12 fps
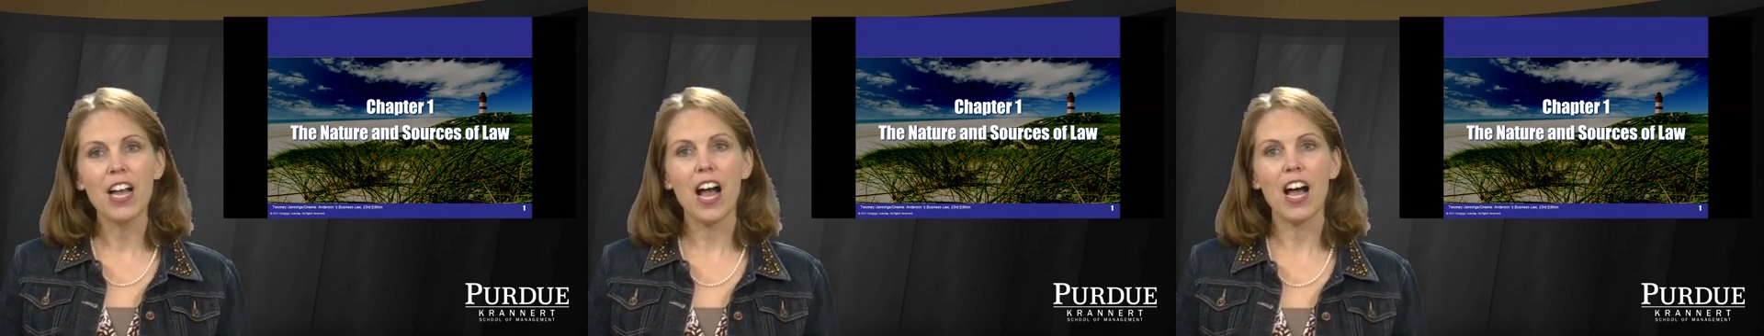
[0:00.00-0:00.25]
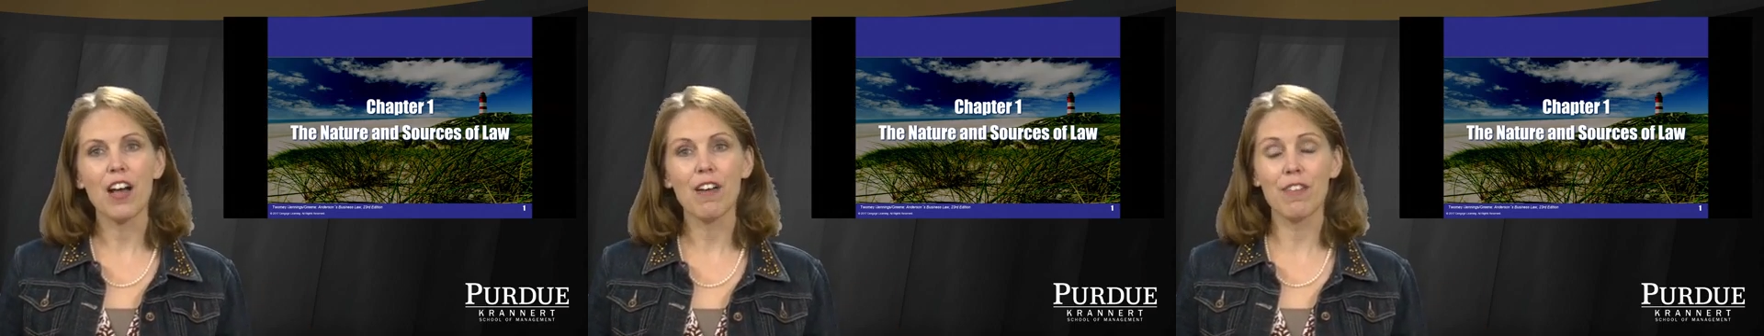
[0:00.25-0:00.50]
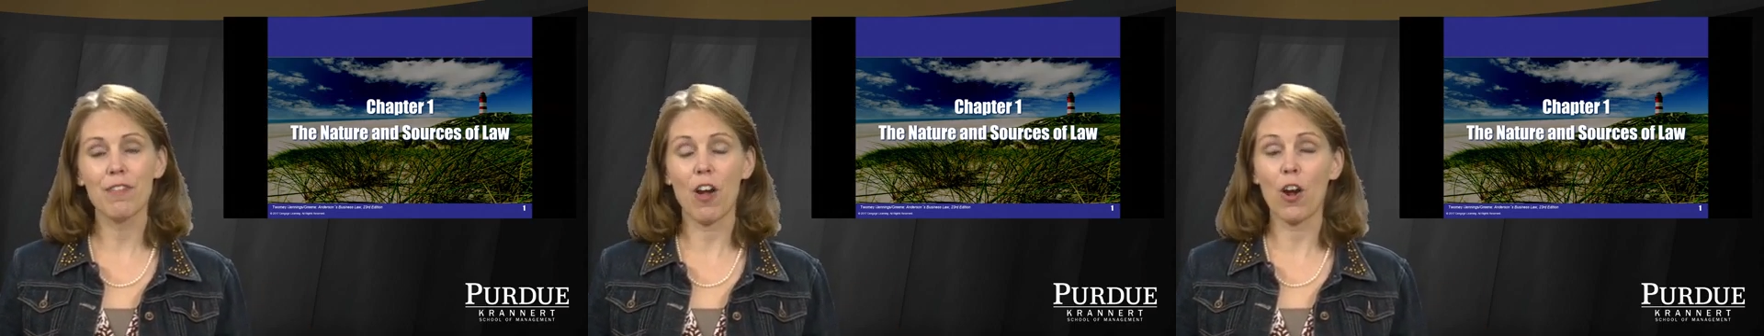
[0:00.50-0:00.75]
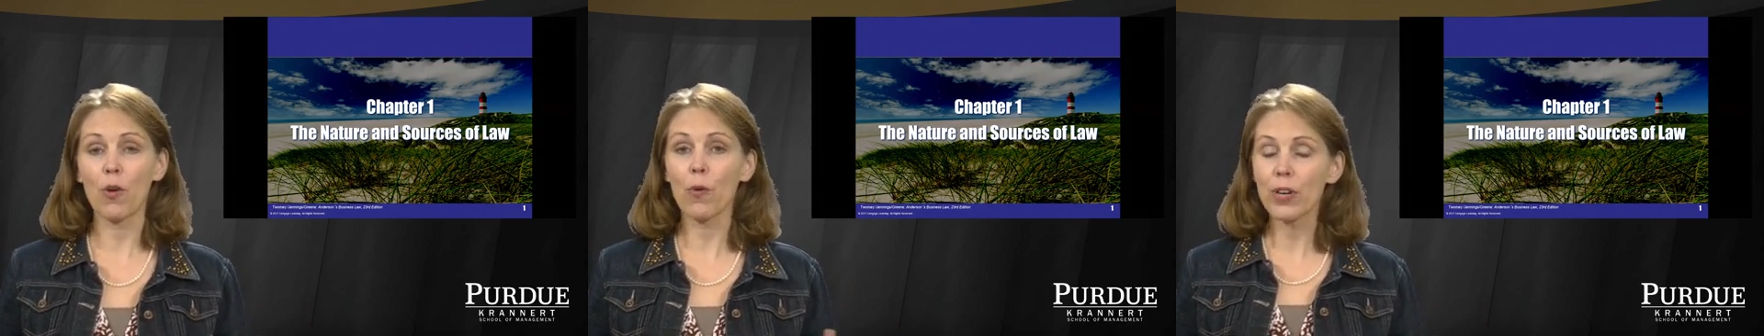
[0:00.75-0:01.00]
of
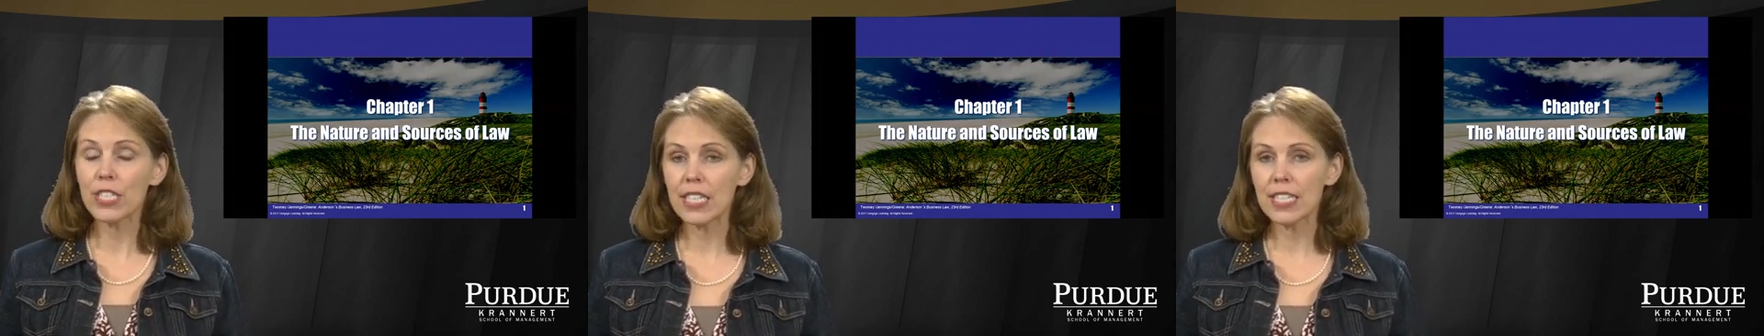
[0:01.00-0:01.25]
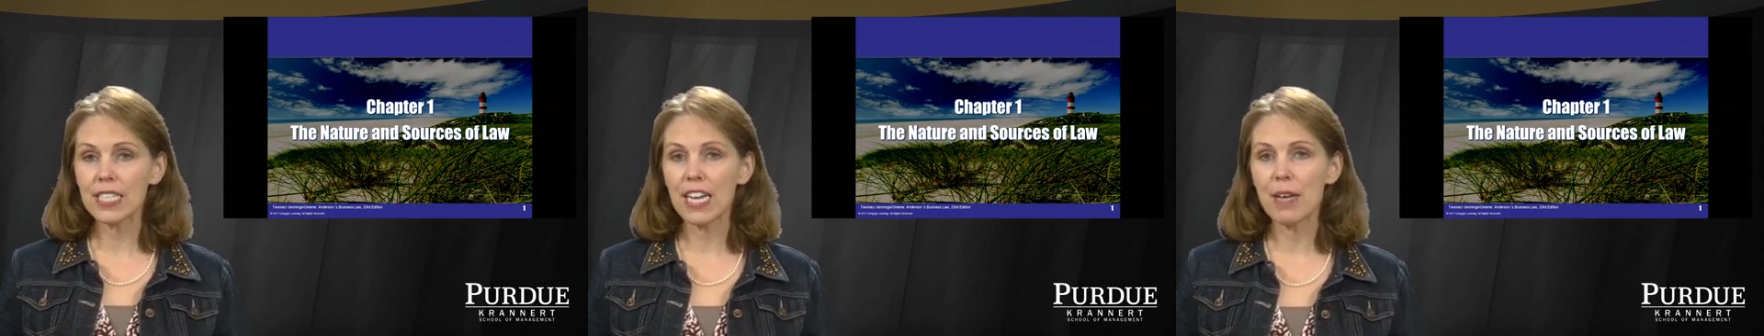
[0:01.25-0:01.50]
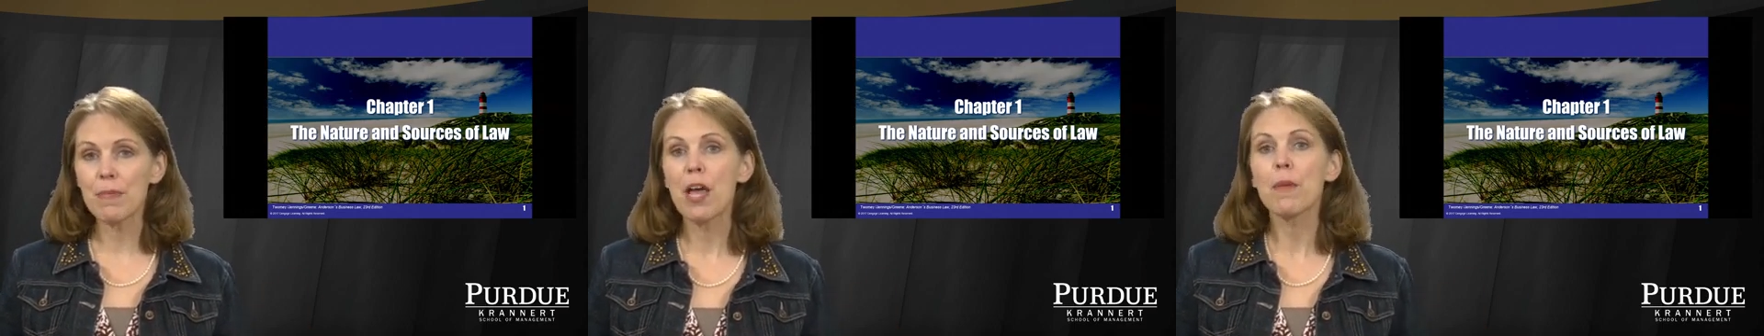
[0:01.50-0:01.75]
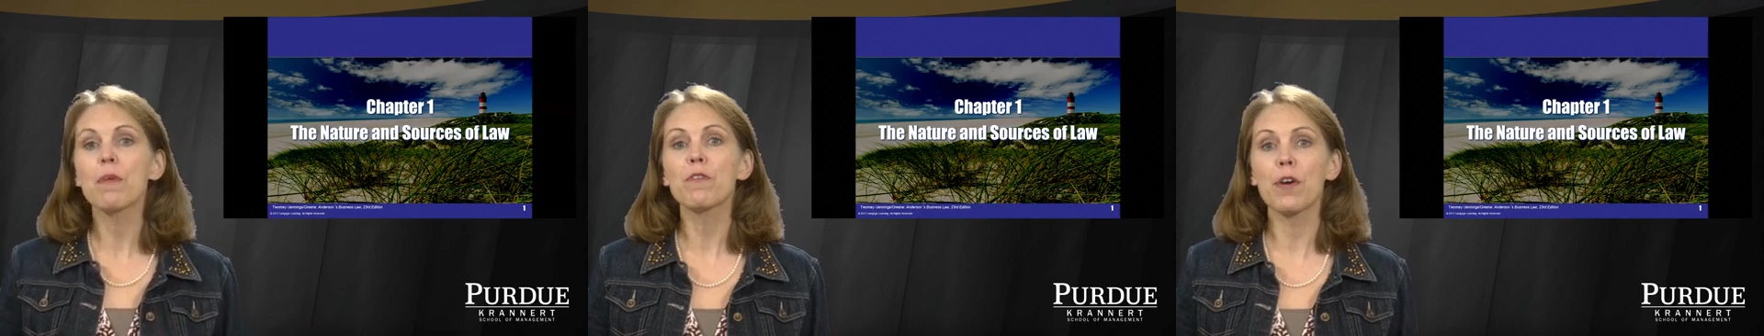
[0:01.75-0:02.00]
our court system
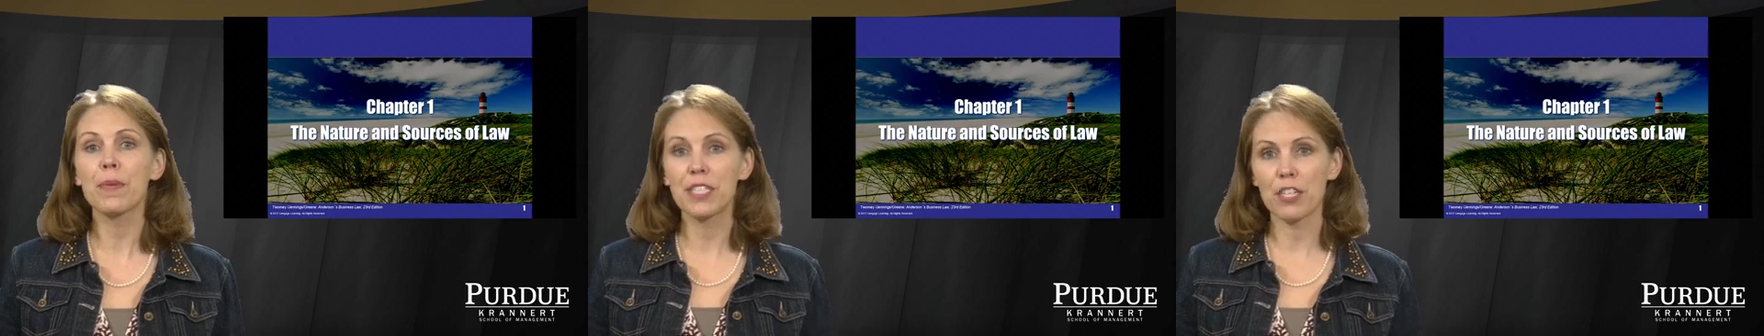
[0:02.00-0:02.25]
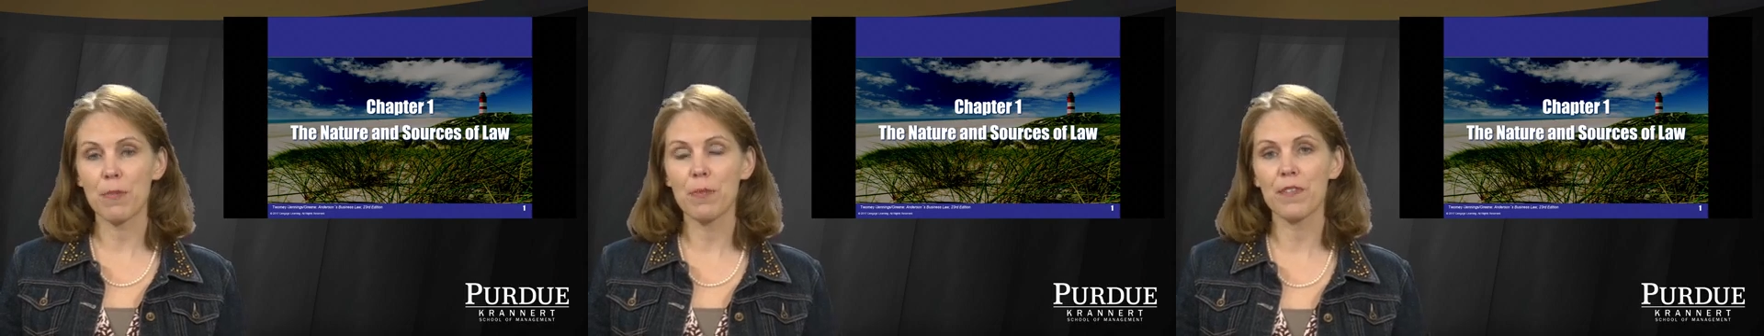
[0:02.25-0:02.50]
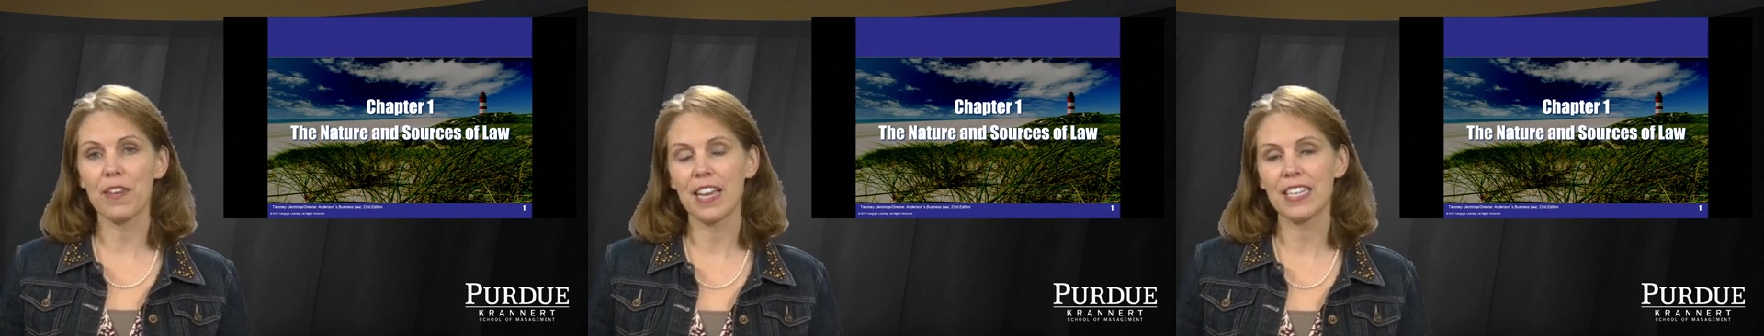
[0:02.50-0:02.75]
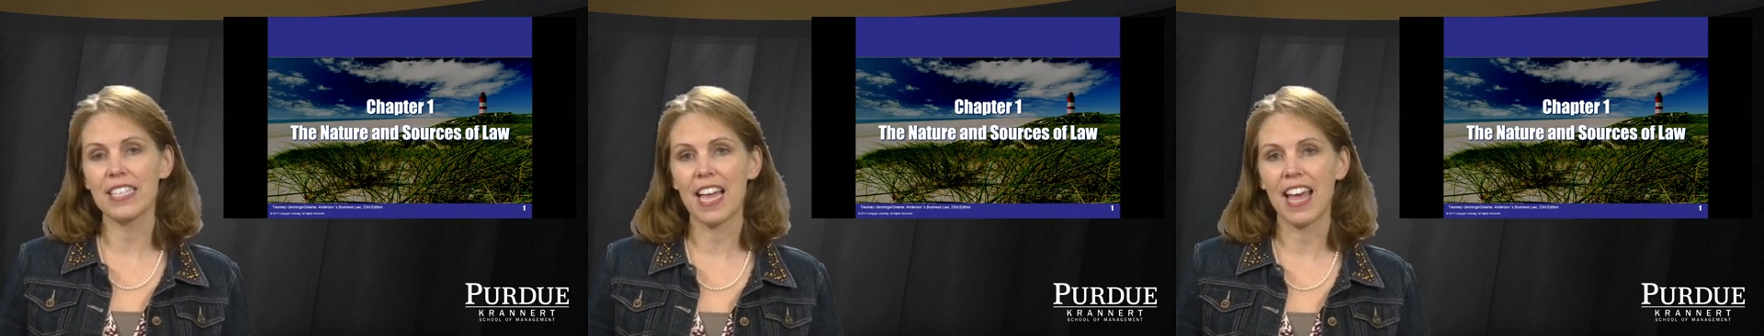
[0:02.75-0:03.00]
before we start moving
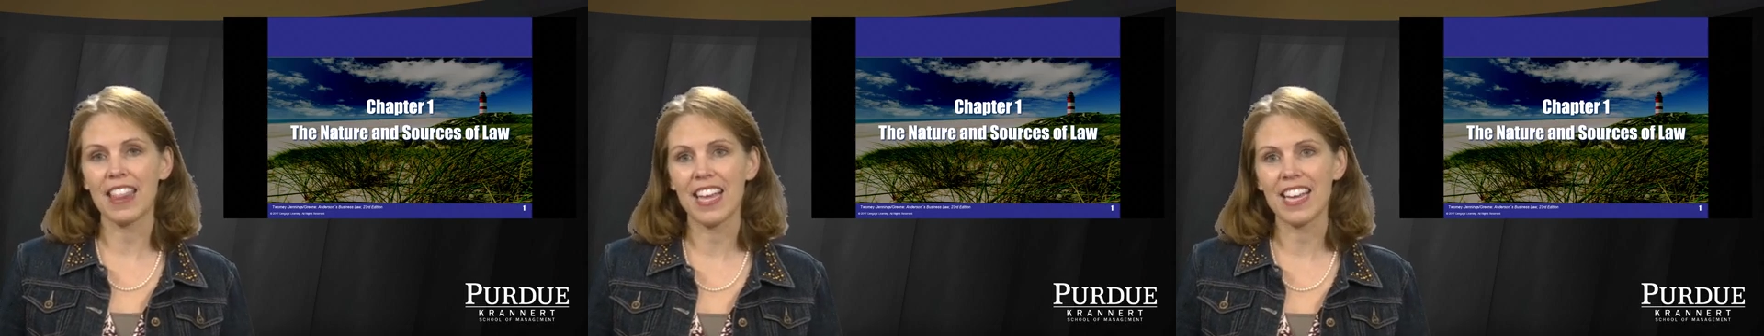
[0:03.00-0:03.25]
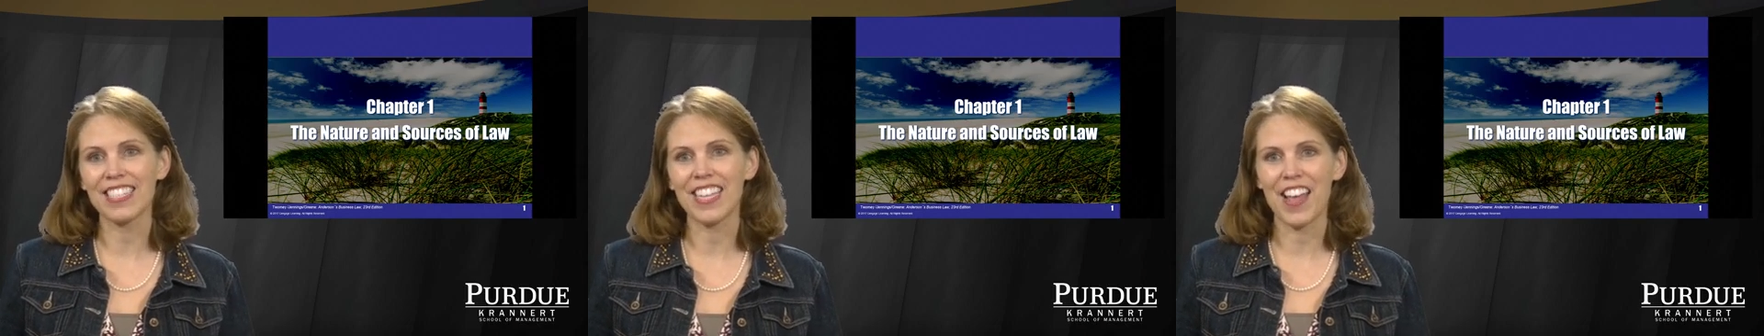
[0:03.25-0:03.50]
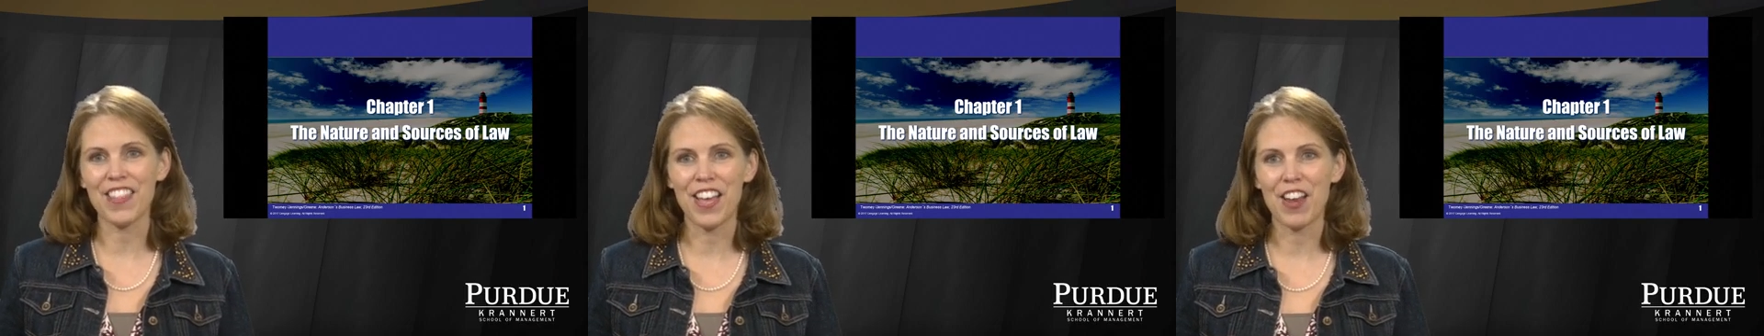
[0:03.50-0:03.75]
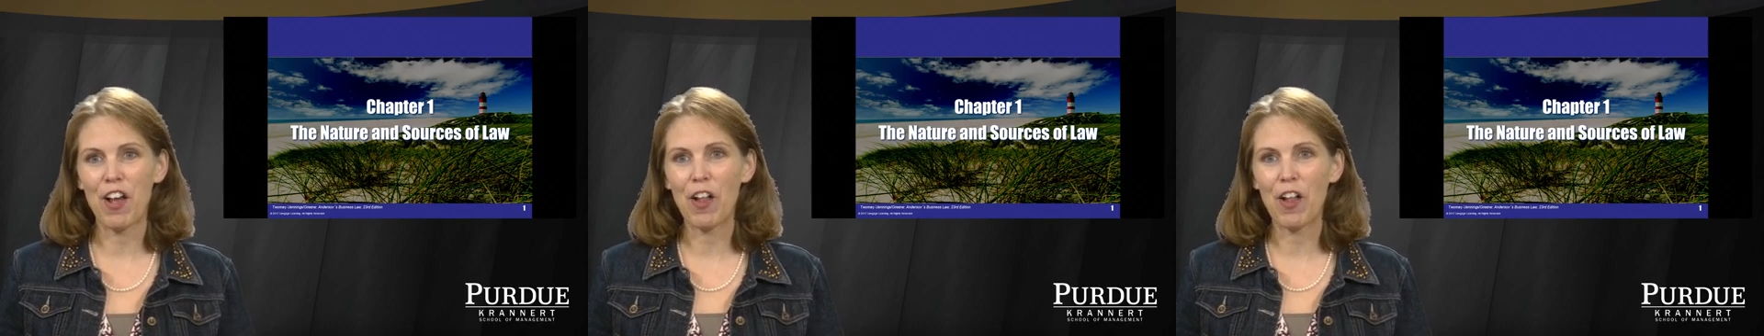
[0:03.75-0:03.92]
into ethics and then